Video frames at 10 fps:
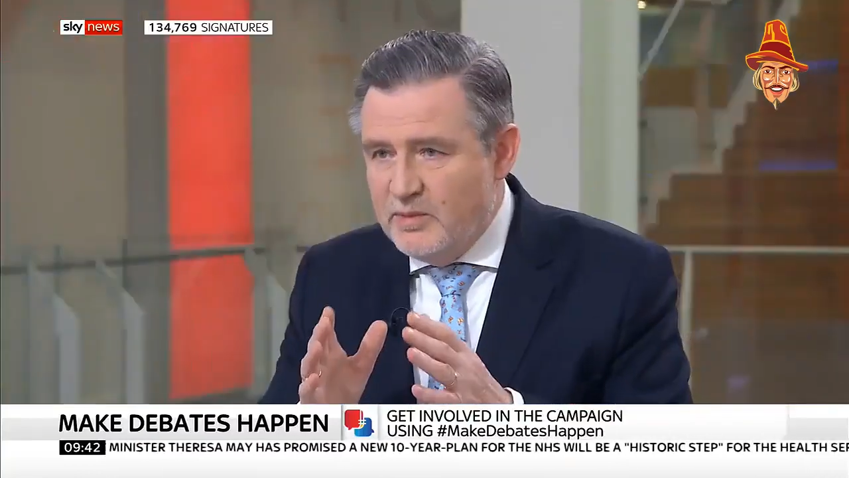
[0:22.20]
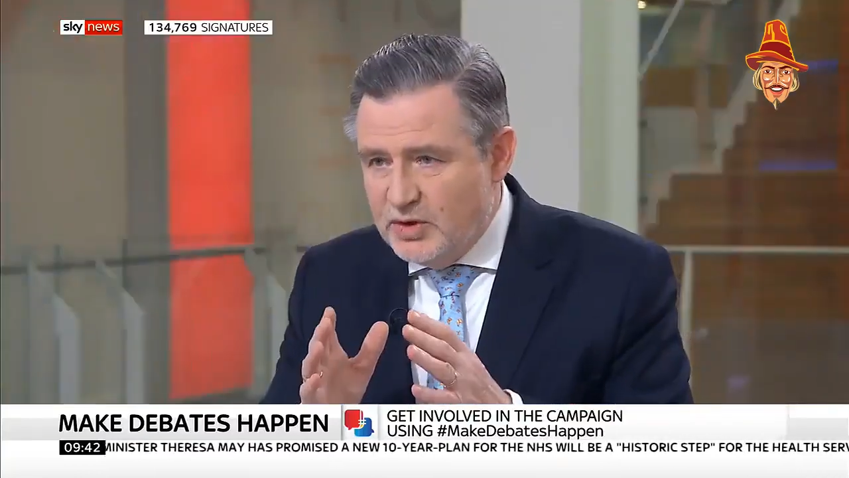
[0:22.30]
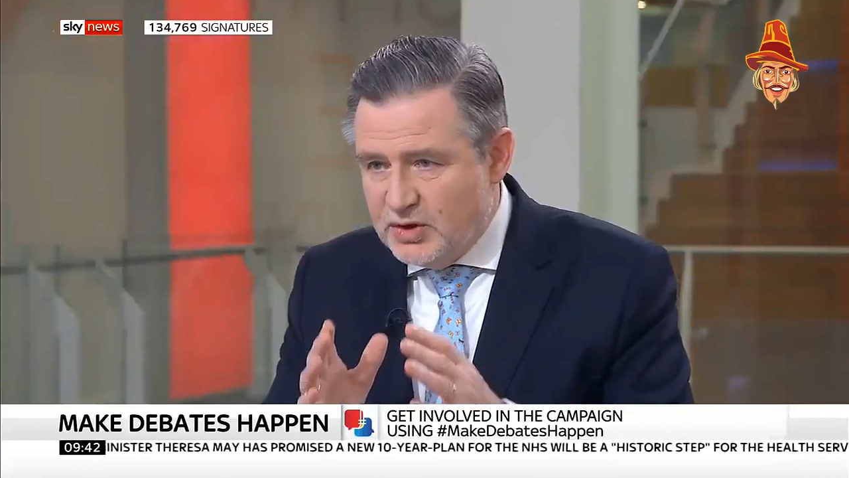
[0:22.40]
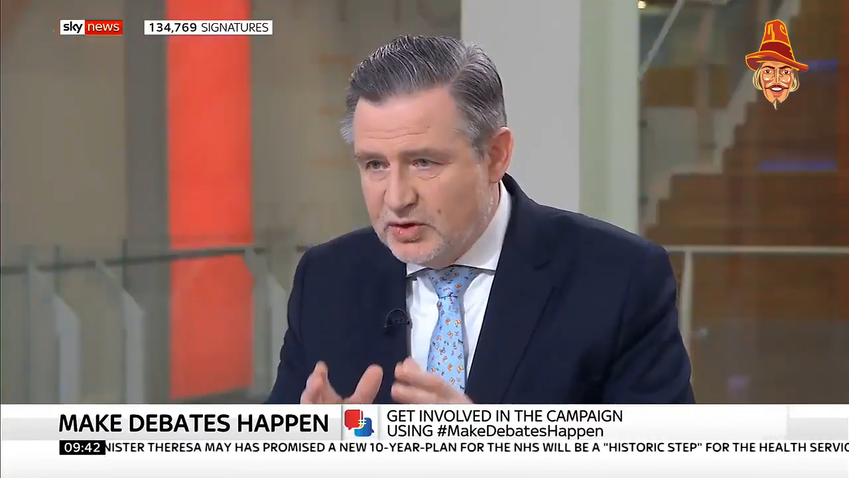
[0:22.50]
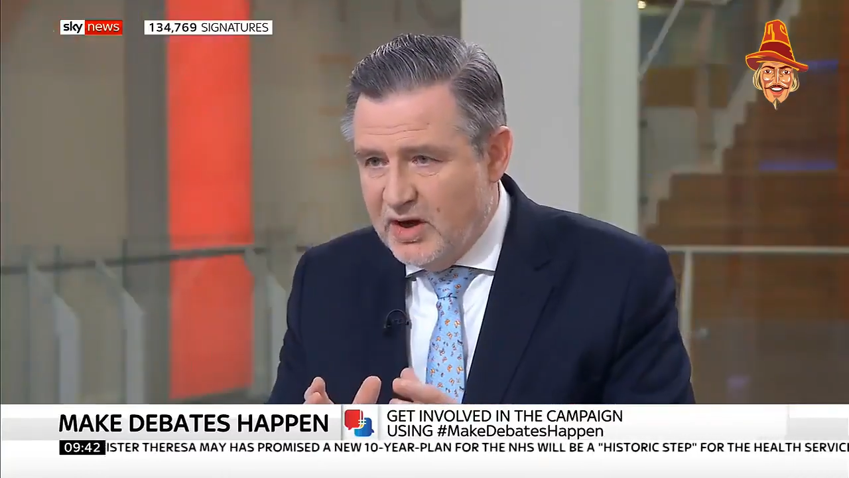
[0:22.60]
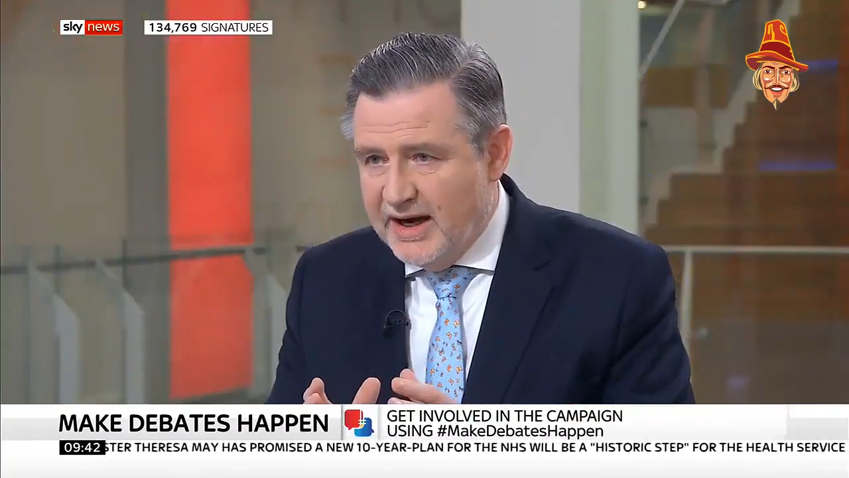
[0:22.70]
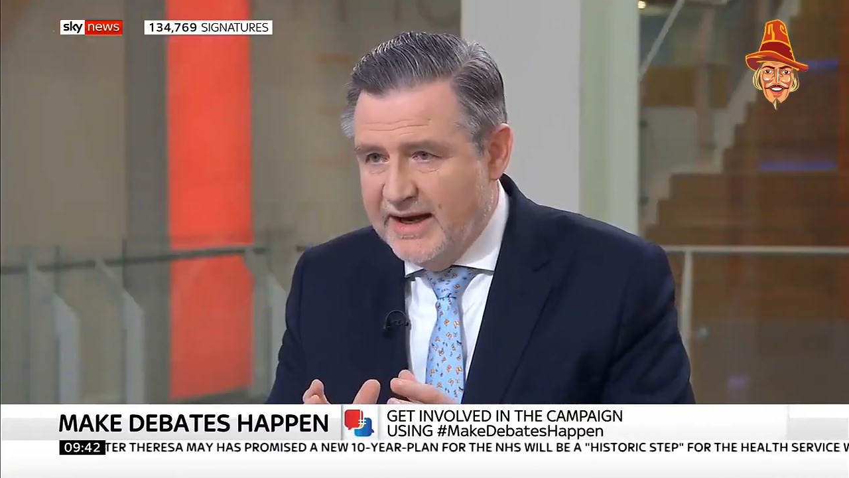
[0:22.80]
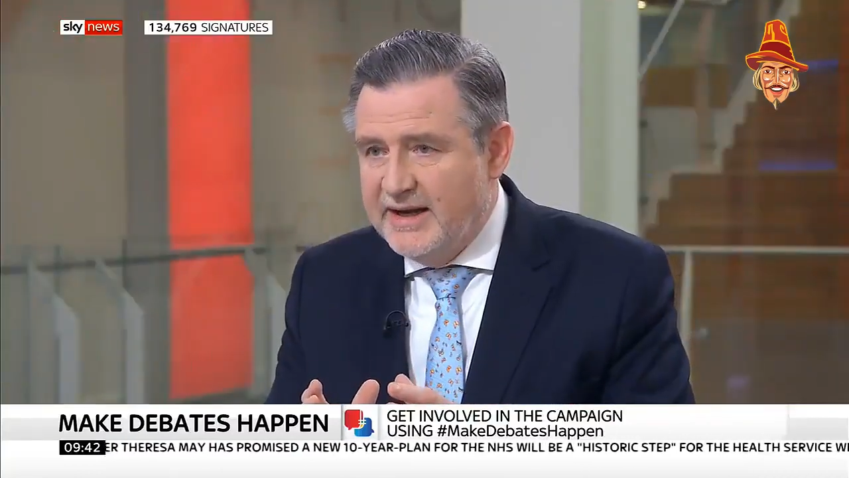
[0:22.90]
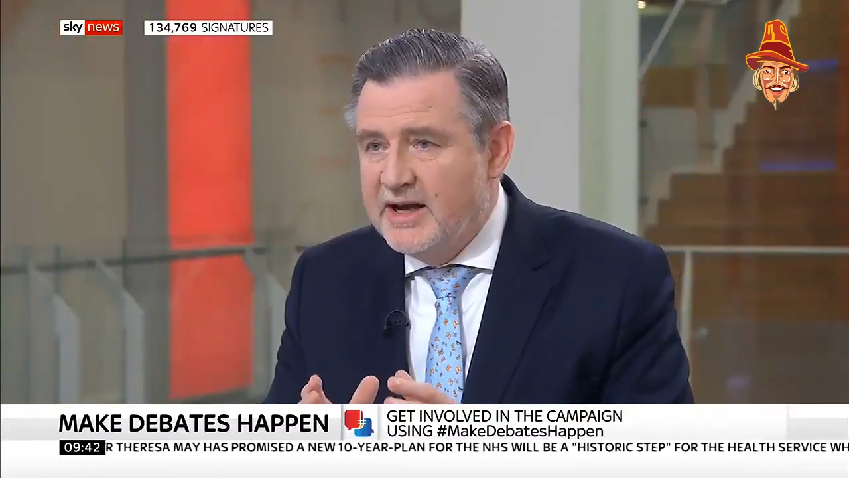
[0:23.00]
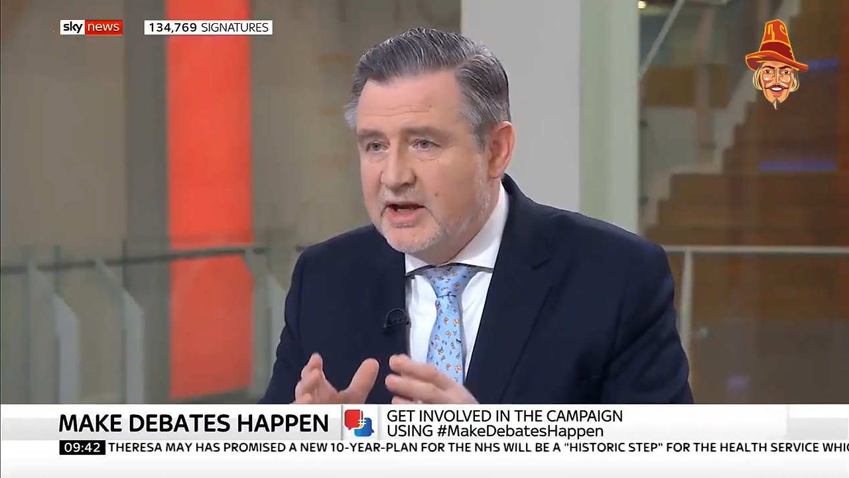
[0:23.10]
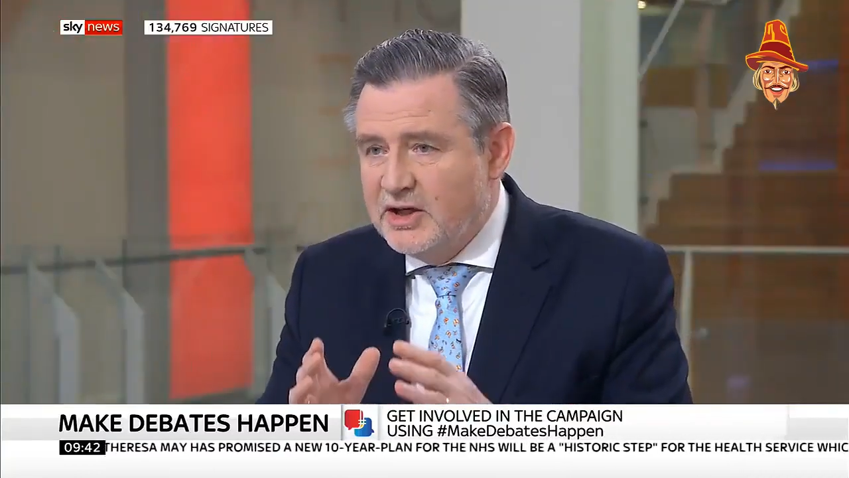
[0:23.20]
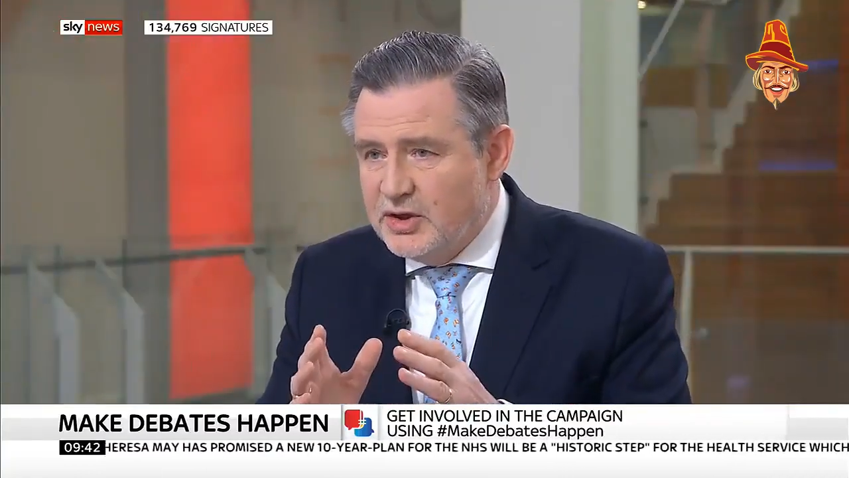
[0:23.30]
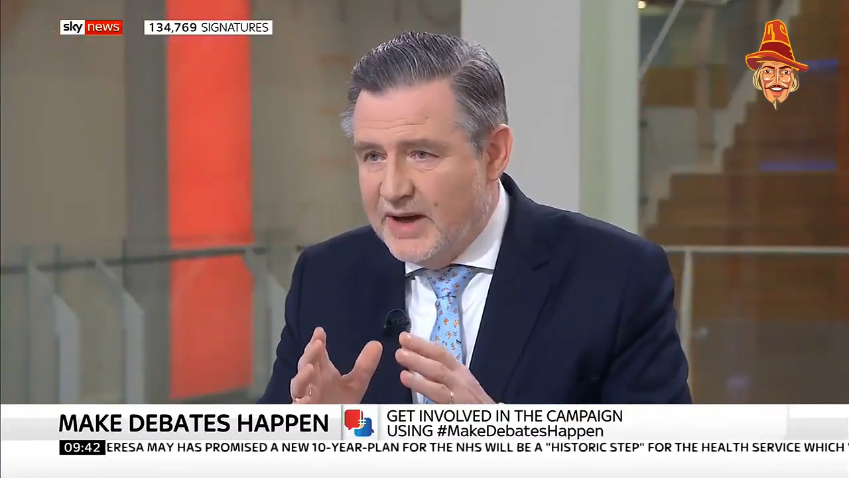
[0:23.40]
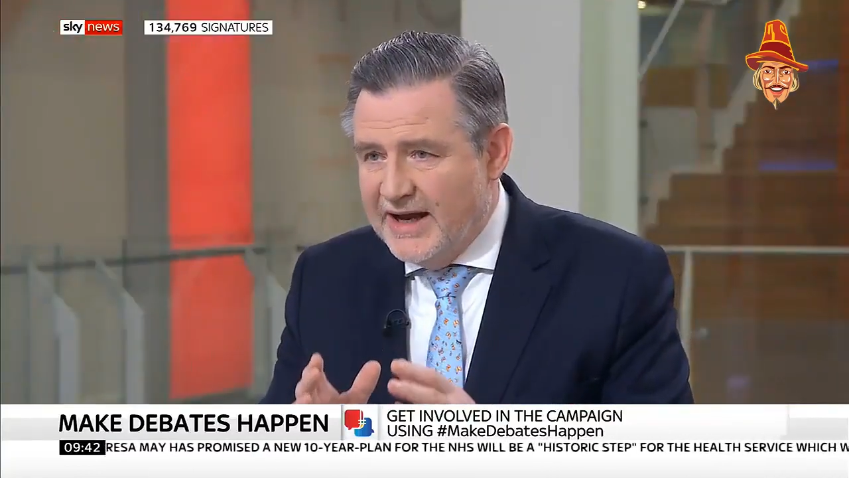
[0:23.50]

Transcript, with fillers: We would try to